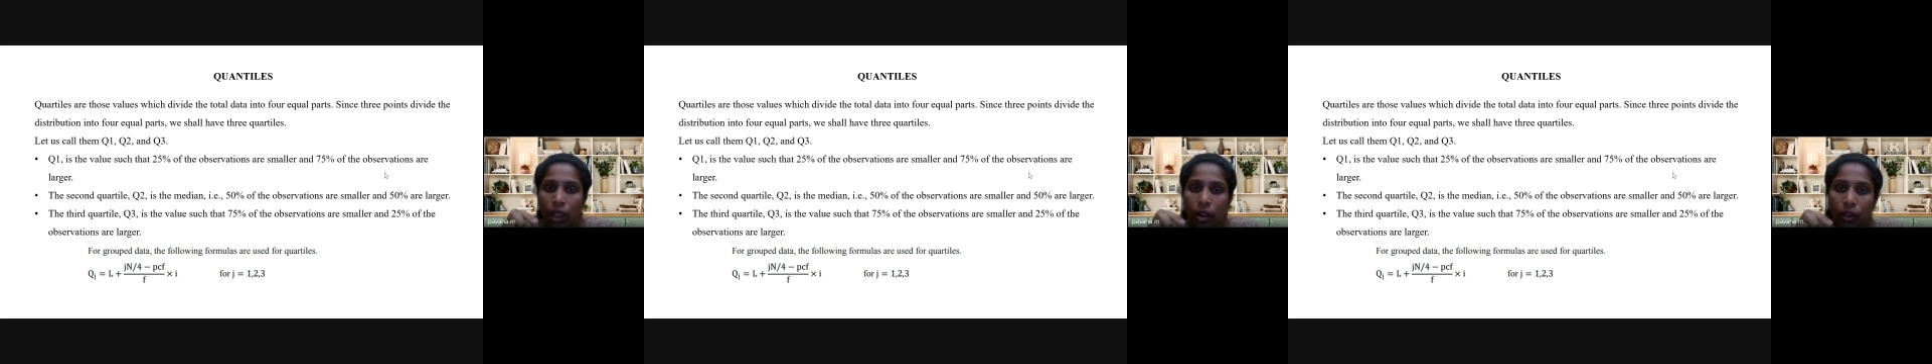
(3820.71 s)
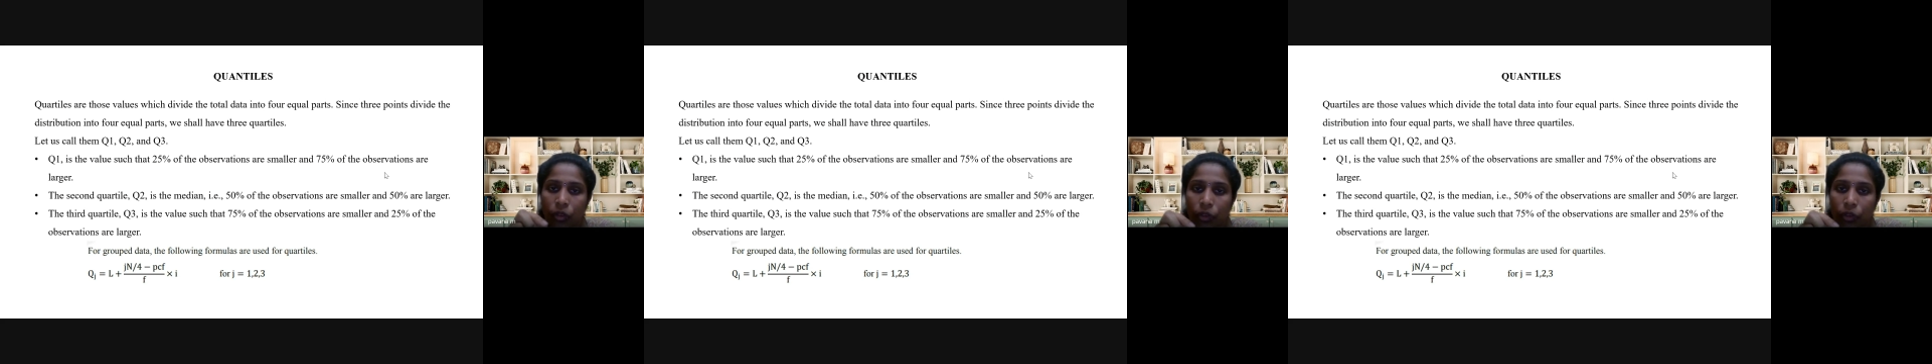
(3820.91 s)

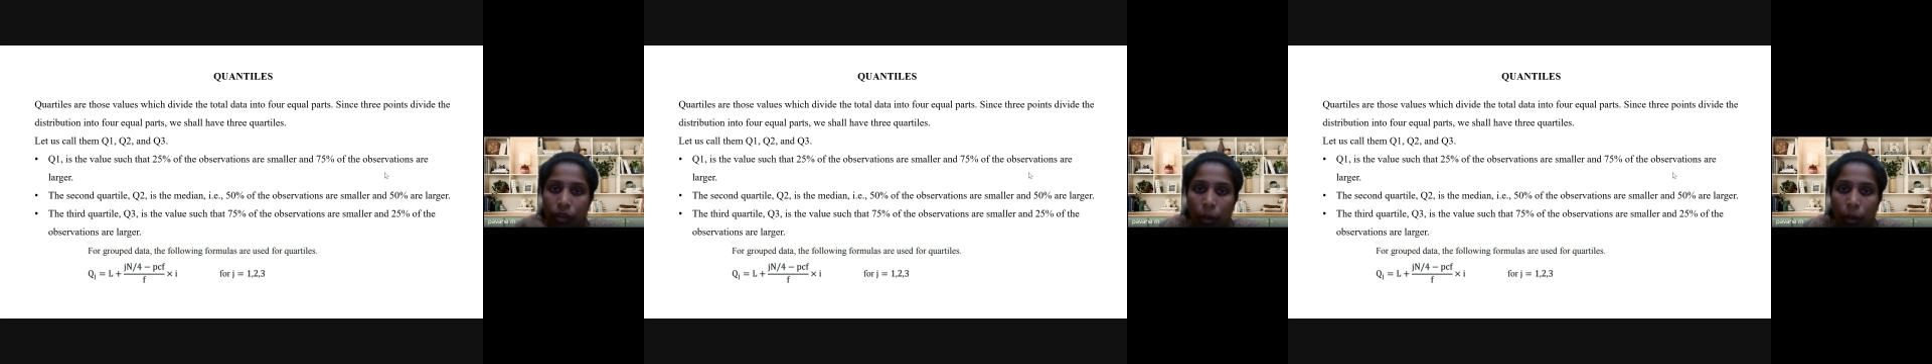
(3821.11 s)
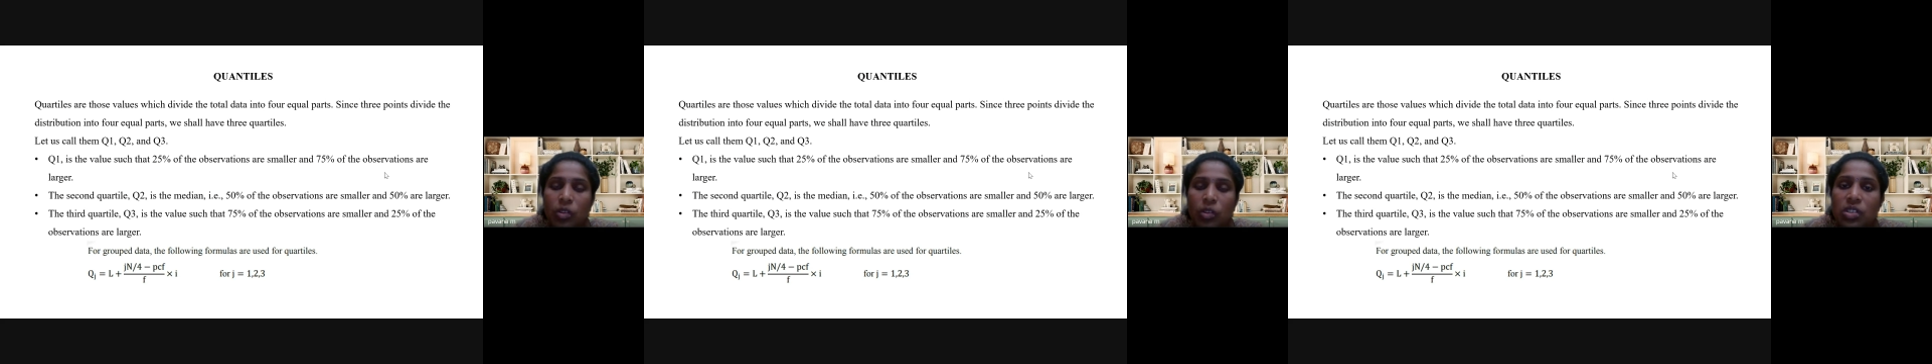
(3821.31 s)

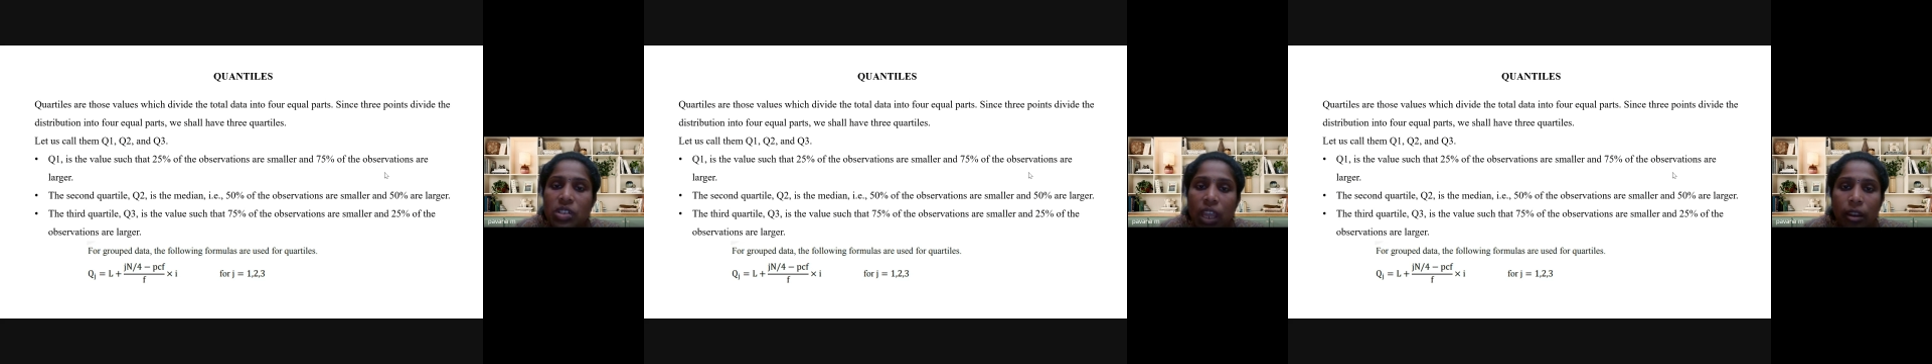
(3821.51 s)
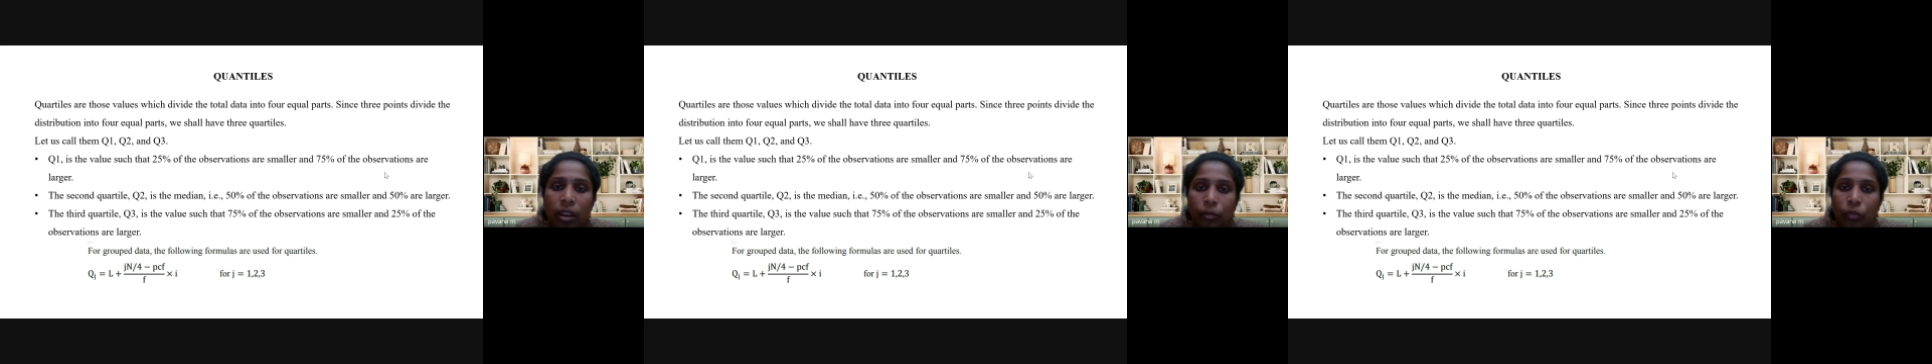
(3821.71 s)
suppose
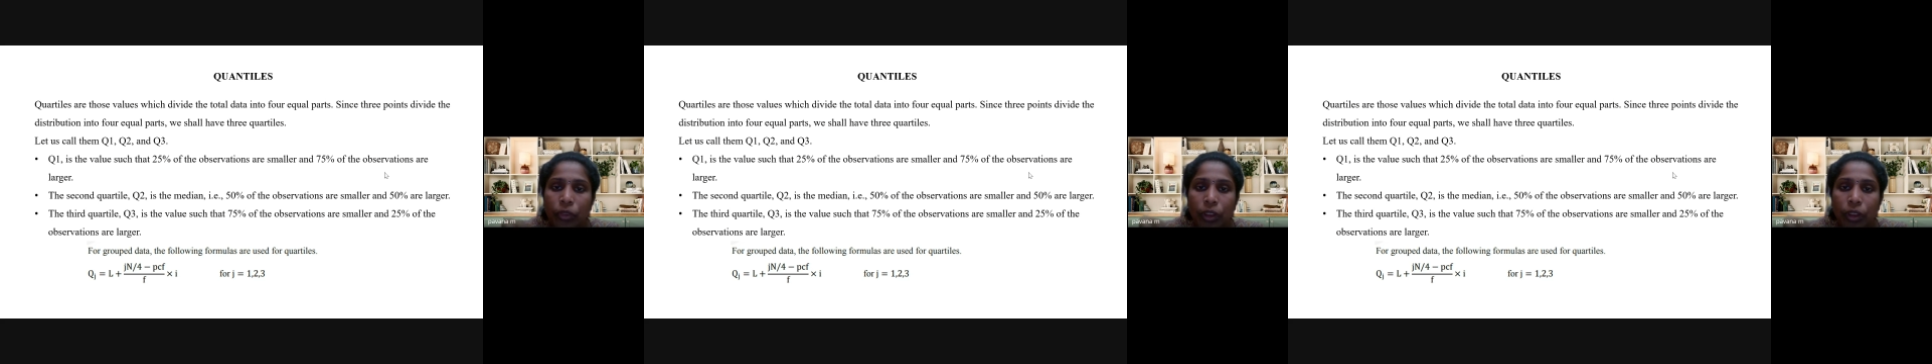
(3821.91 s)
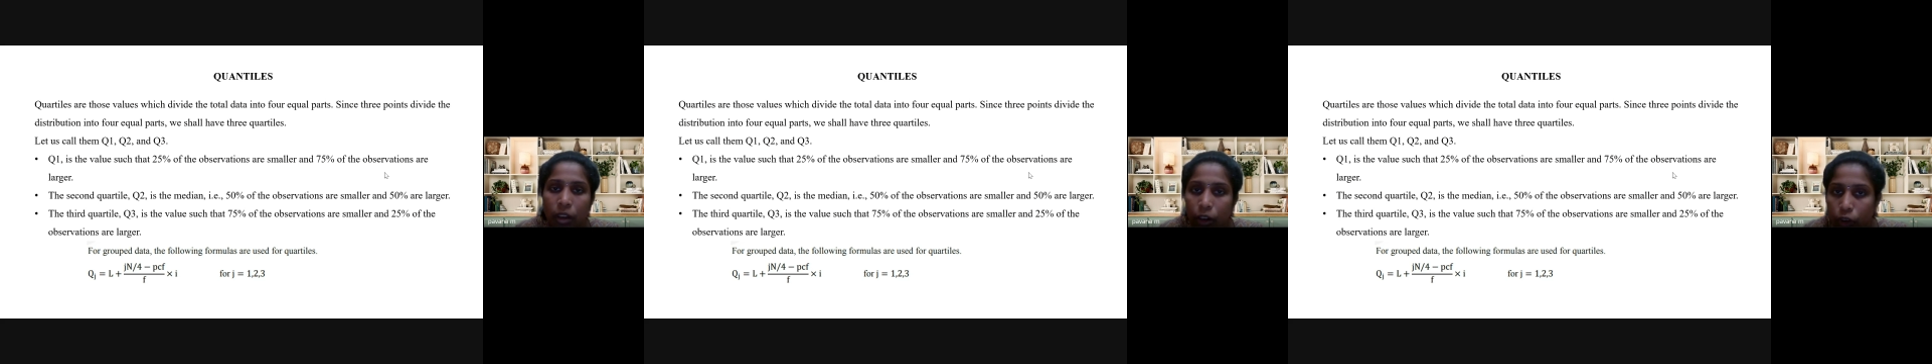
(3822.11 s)
10
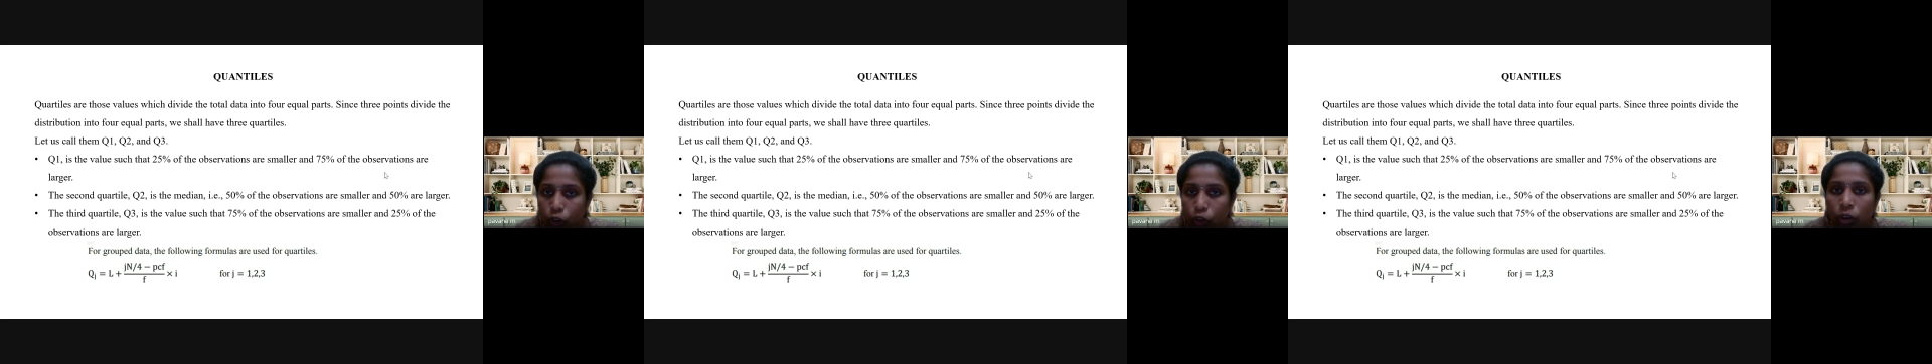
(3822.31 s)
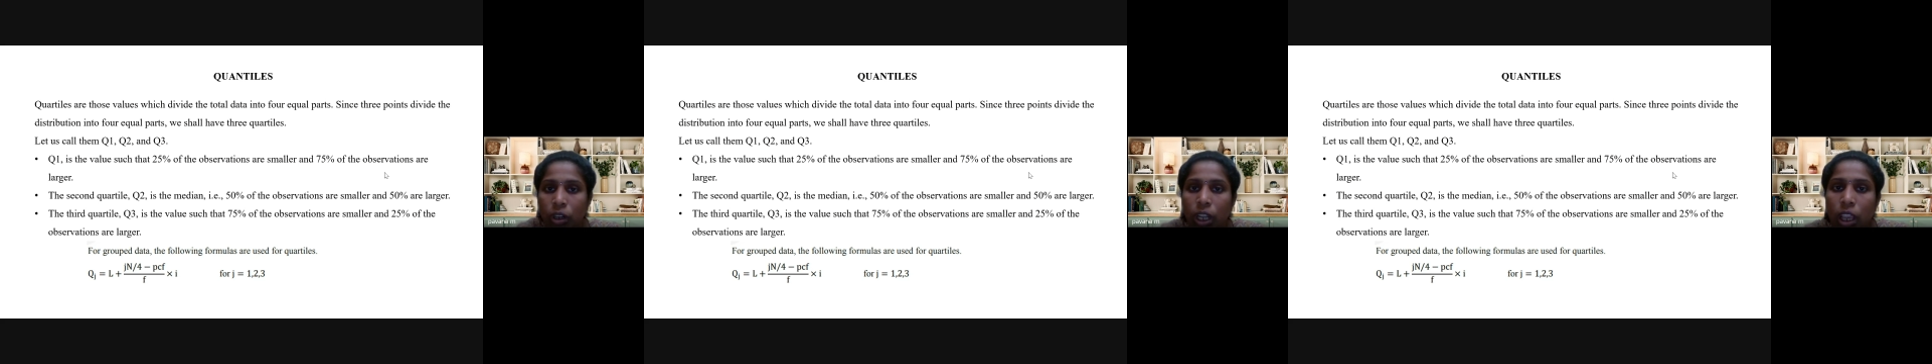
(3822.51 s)
in
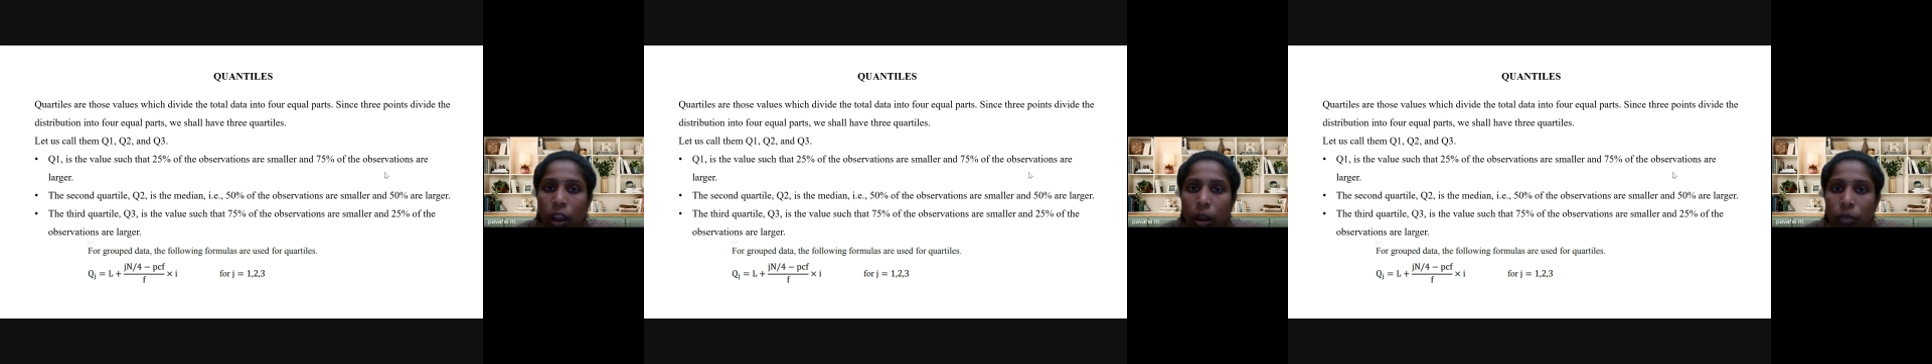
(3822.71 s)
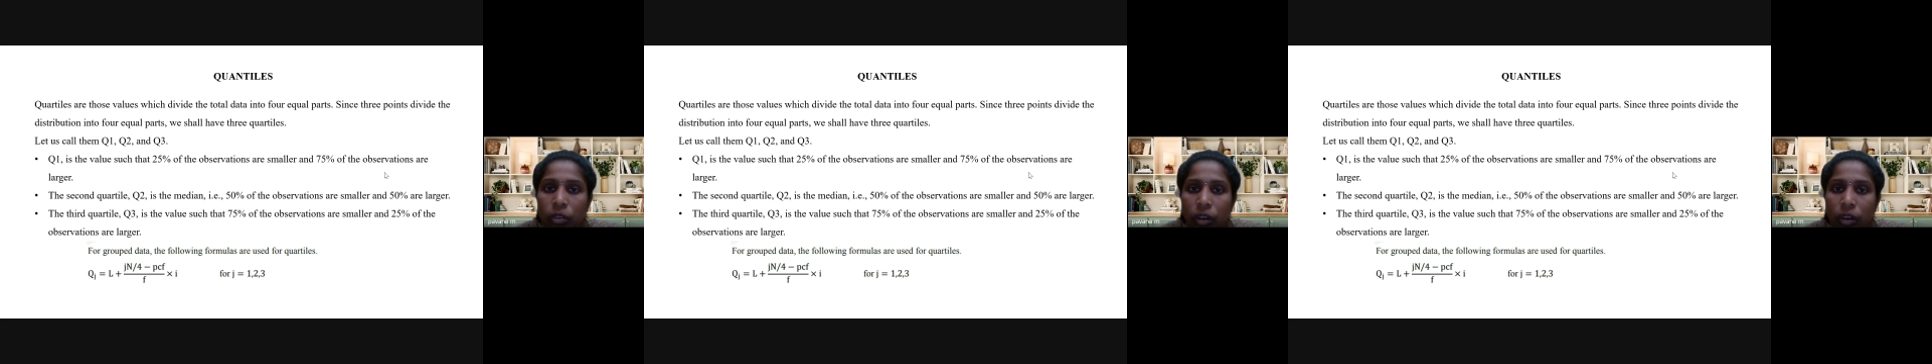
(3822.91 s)
20
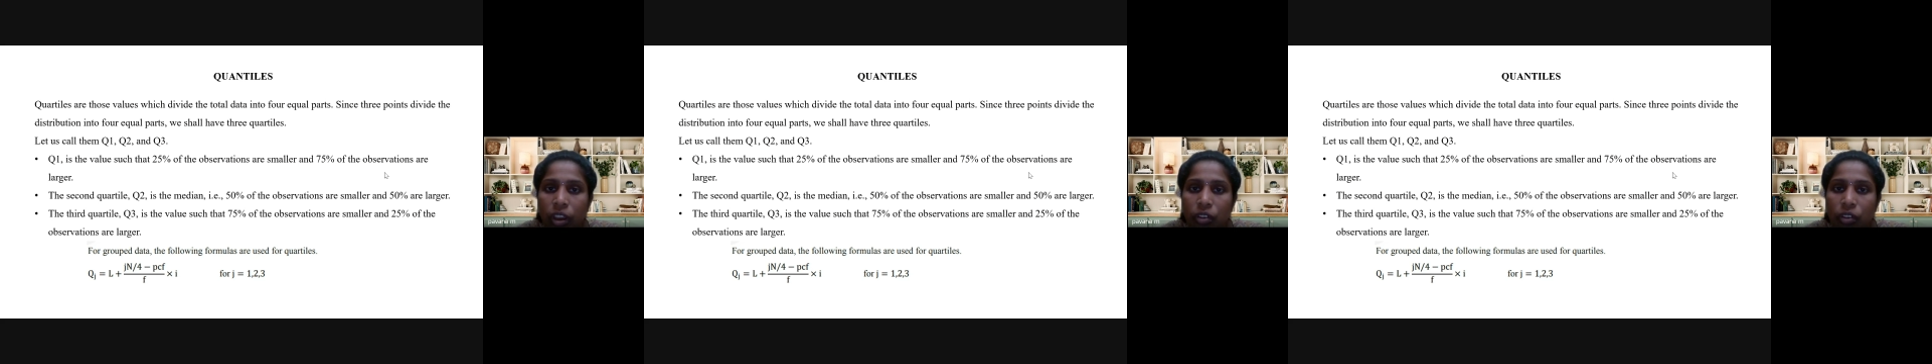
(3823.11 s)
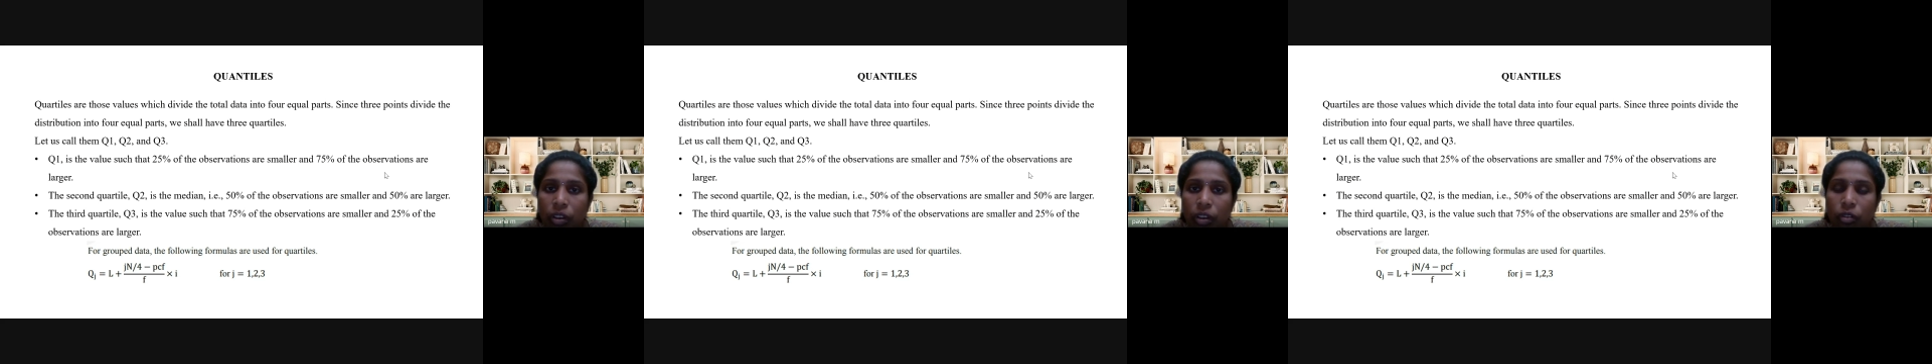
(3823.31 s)

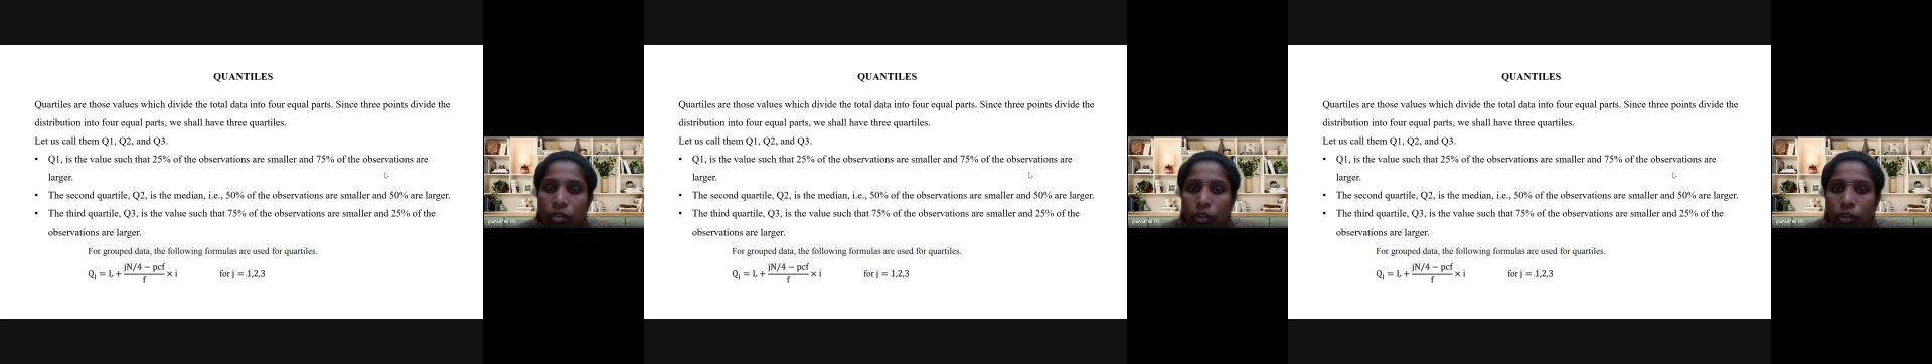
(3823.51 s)
observations,